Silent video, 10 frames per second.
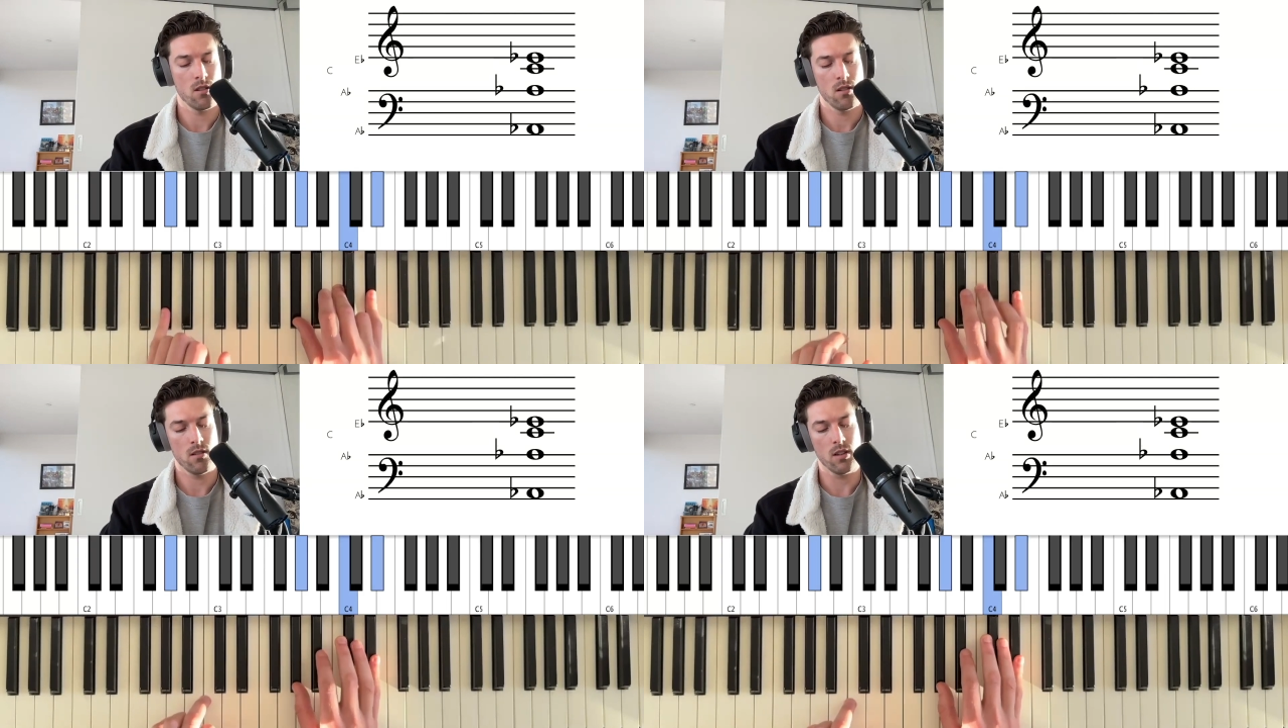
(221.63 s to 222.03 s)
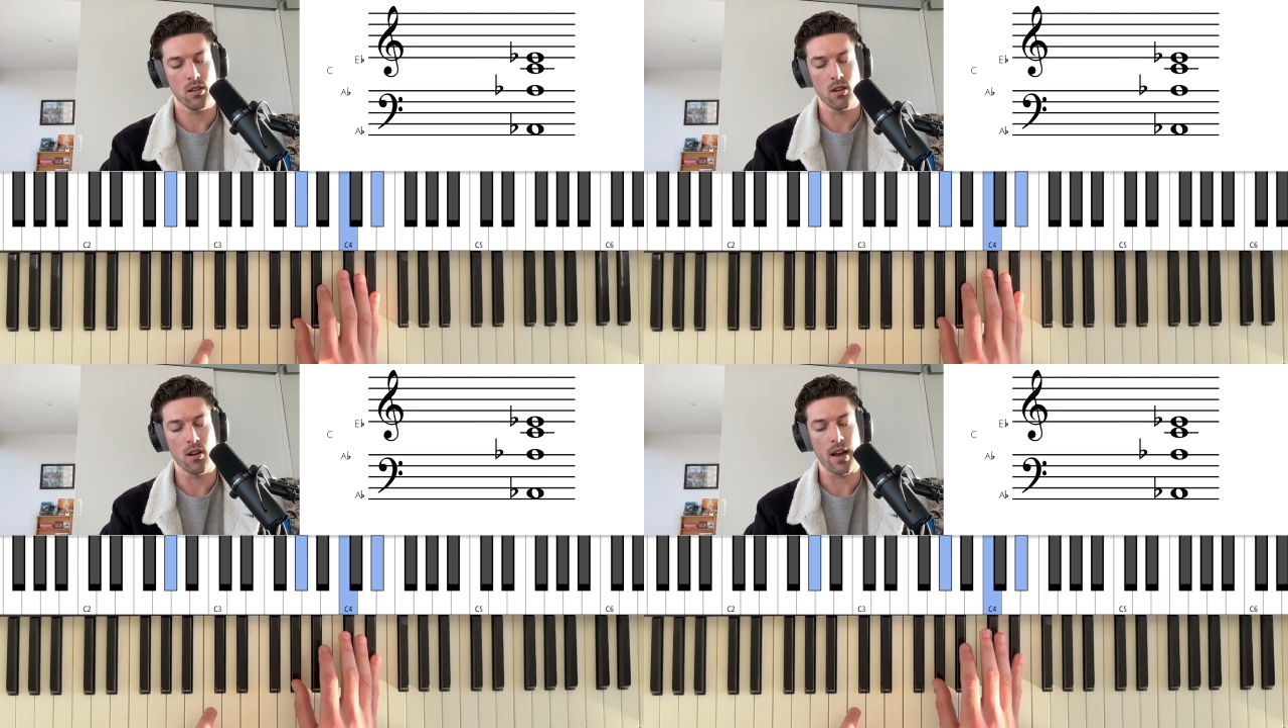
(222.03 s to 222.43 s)
then you
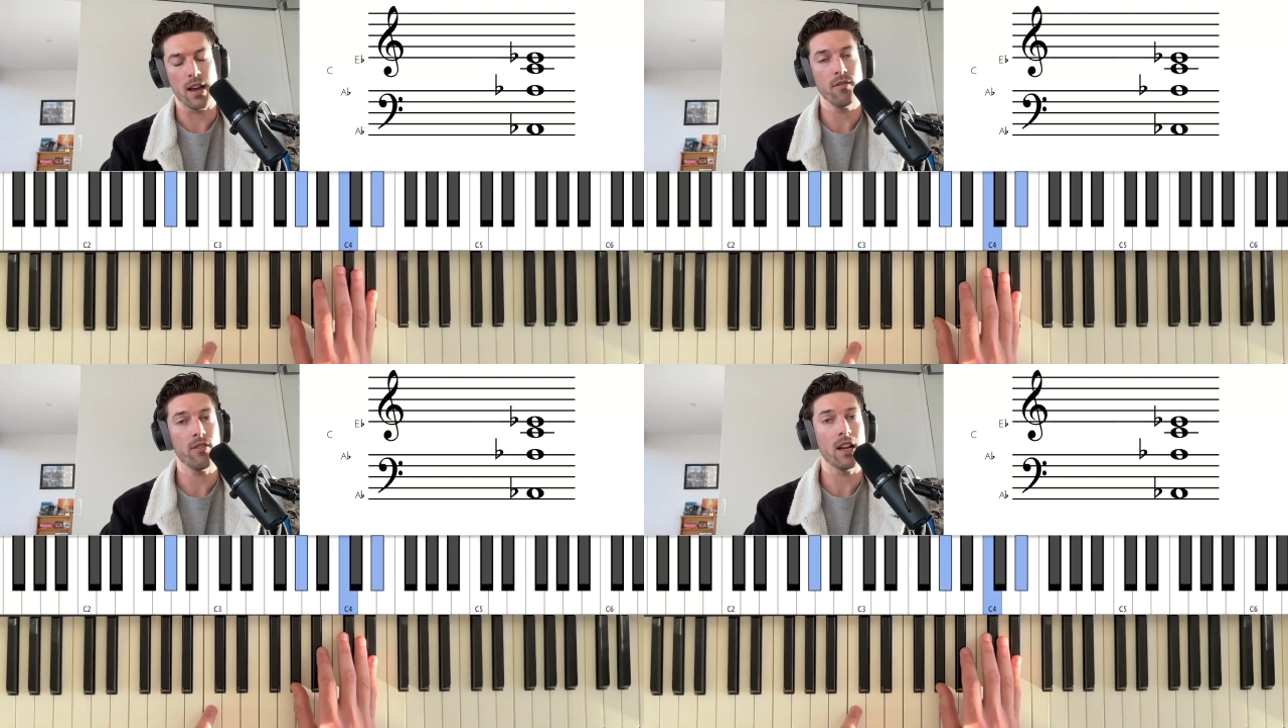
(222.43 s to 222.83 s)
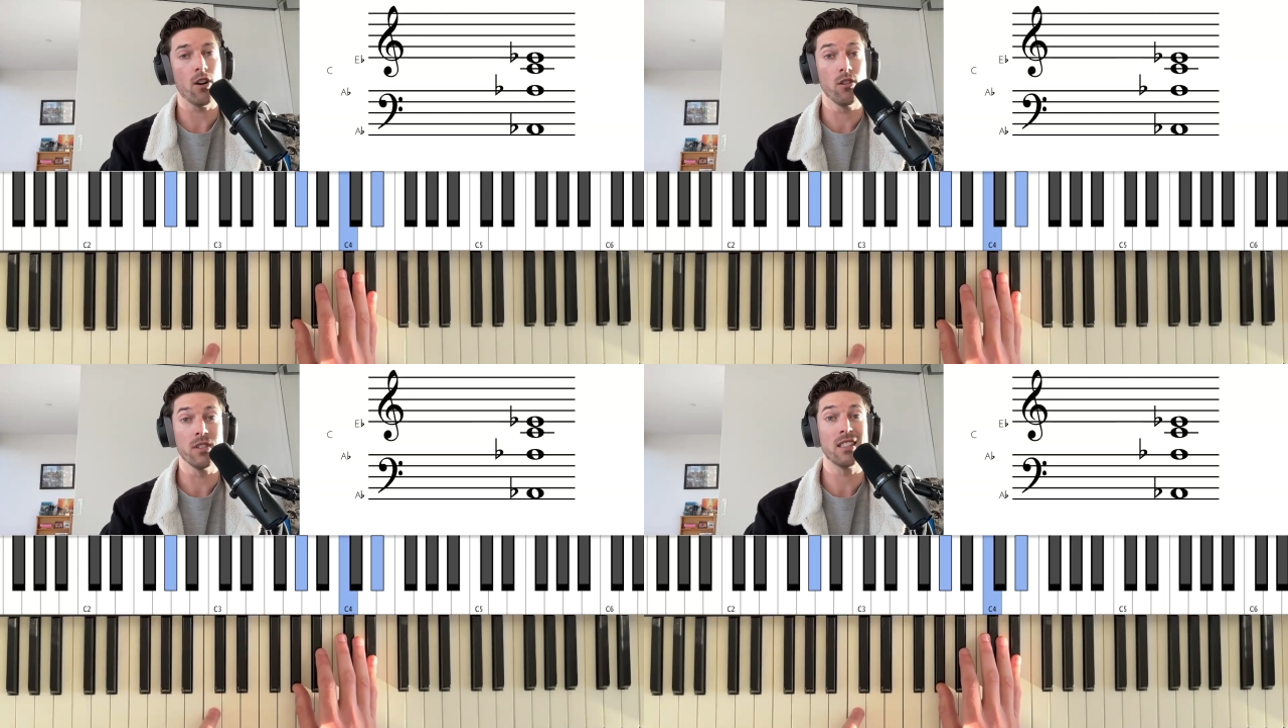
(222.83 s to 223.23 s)
got A flat
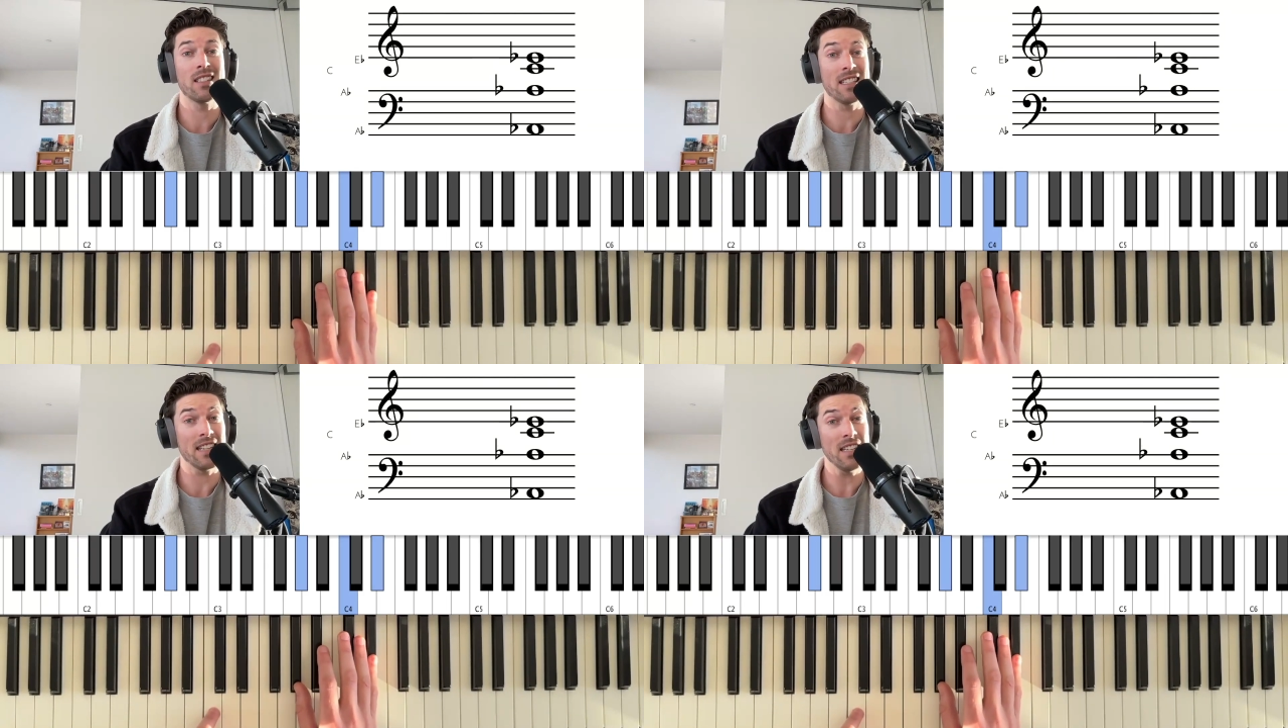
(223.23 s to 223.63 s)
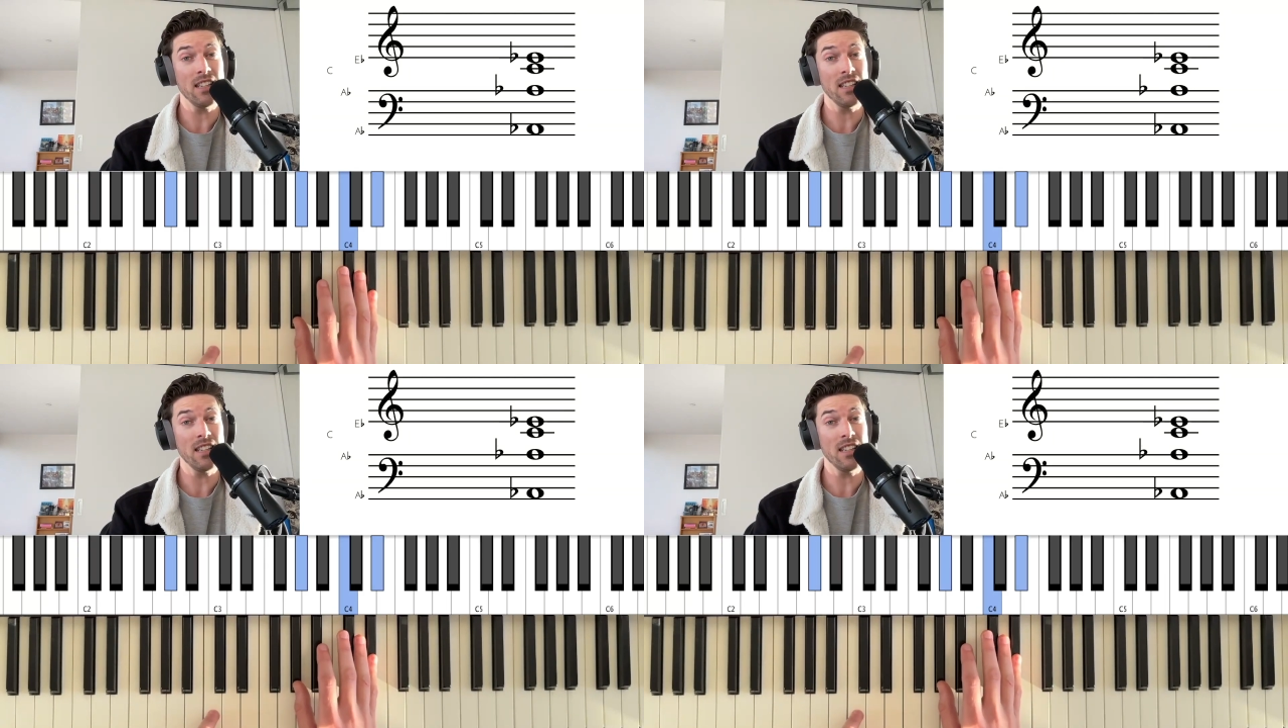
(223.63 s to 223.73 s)
over C.